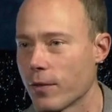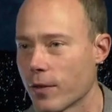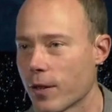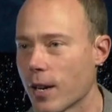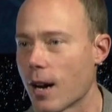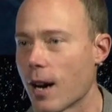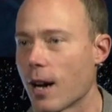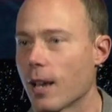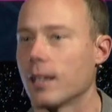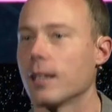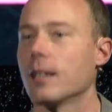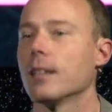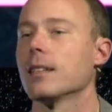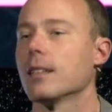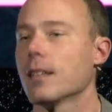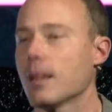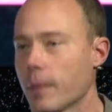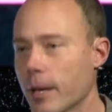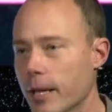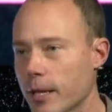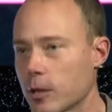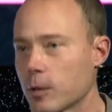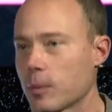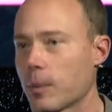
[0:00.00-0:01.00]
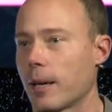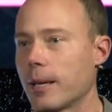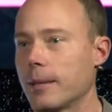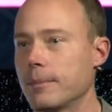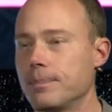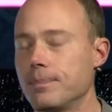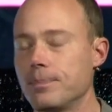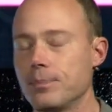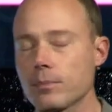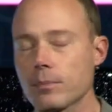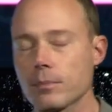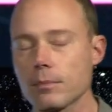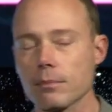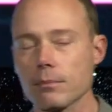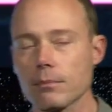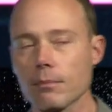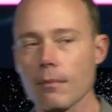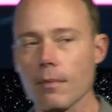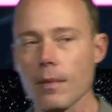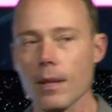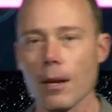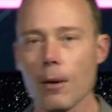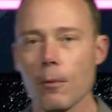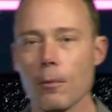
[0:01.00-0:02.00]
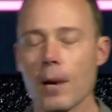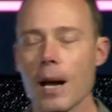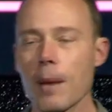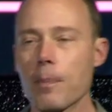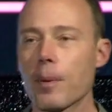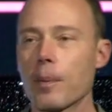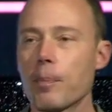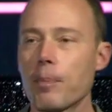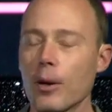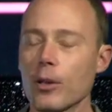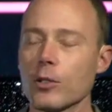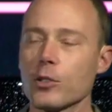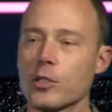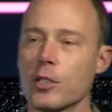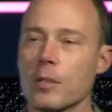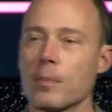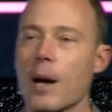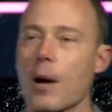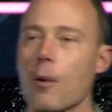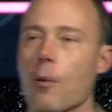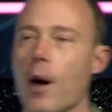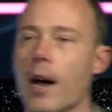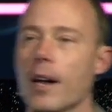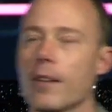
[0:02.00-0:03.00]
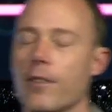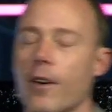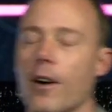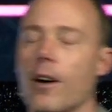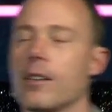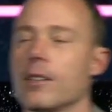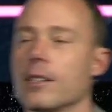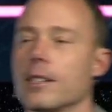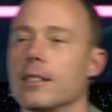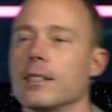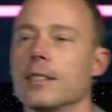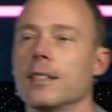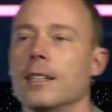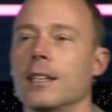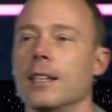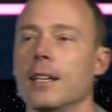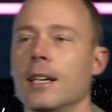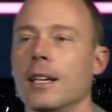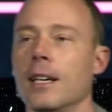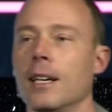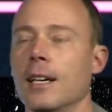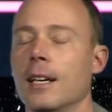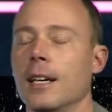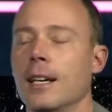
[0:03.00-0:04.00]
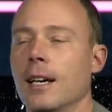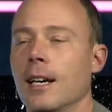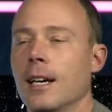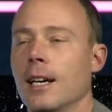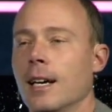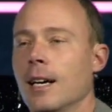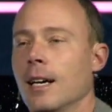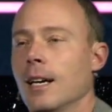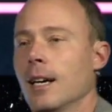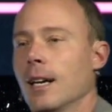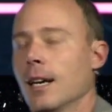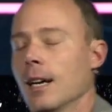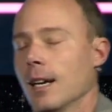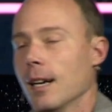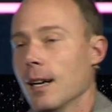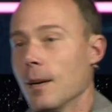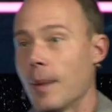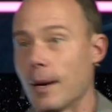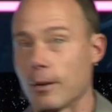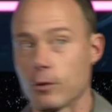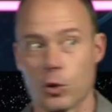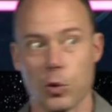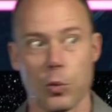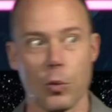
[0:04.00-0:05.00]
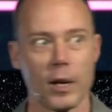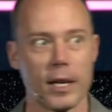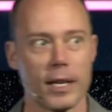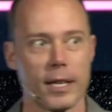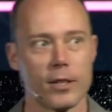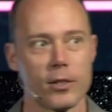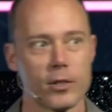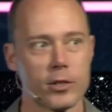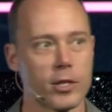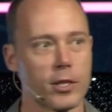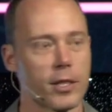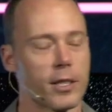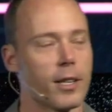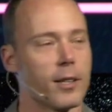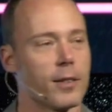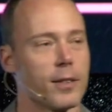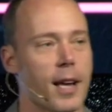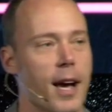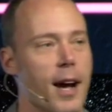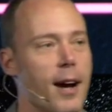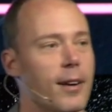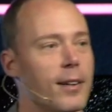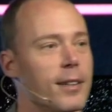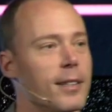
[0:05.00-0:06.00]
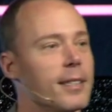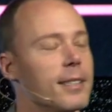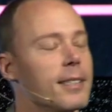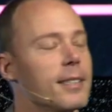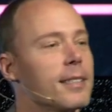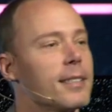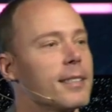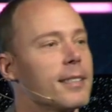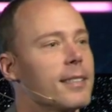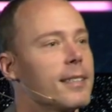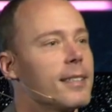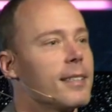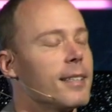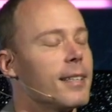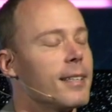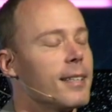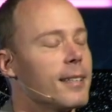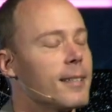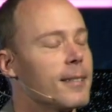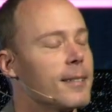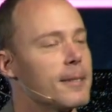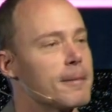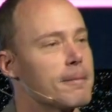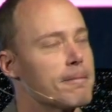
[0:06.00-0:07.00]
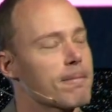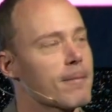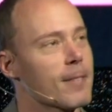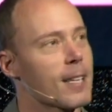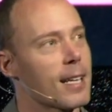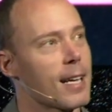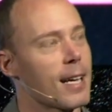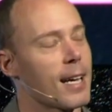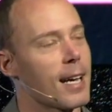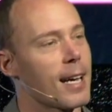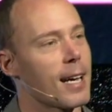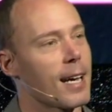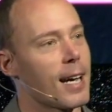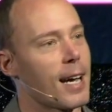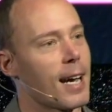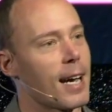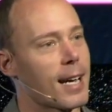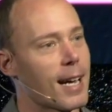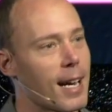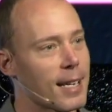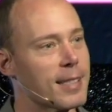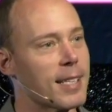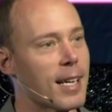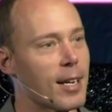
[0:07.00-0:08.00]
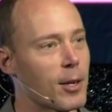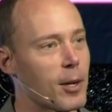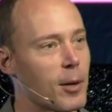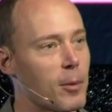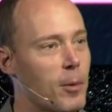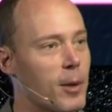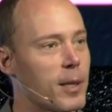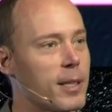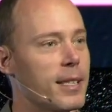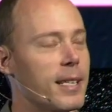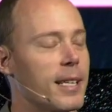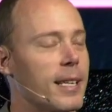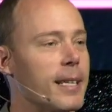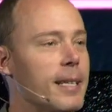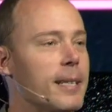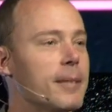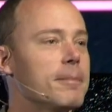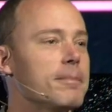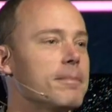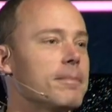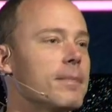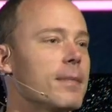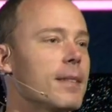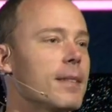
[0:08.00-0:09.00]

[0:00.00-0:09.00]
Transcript: of God. Let me explain. When I proposed to my wife, Holly, about 20 years ago now, I got down on one knee